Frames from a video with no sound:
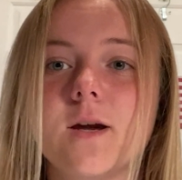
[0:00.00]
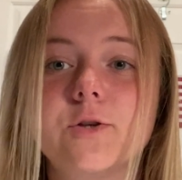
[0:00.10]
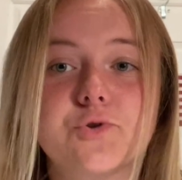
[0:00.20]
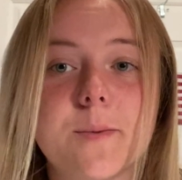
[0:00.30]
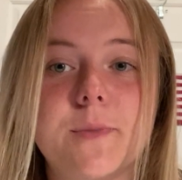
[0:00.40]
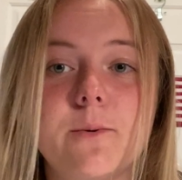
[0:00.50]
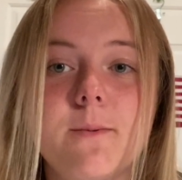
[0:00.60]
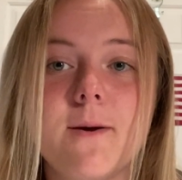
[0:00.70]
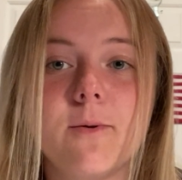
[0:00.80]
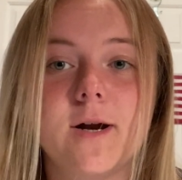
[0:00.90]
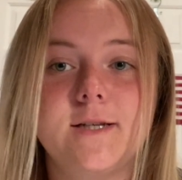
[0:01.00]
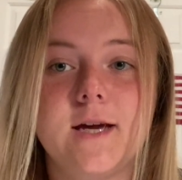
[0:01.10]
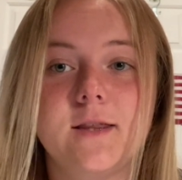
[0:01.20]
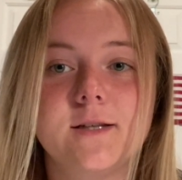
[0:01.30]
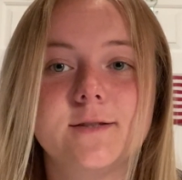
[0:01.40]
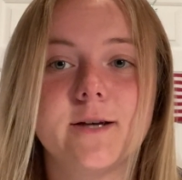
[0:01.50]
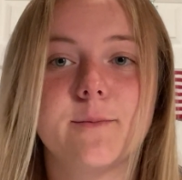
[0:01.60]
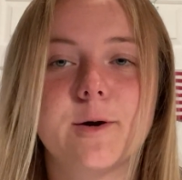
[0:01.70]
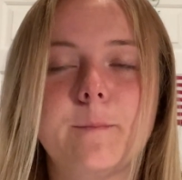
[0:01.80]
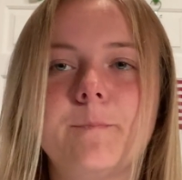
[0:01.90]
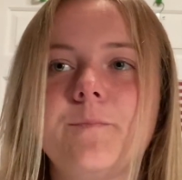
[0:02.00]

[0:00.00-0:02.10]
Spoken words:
a trip that we may want to take this summer.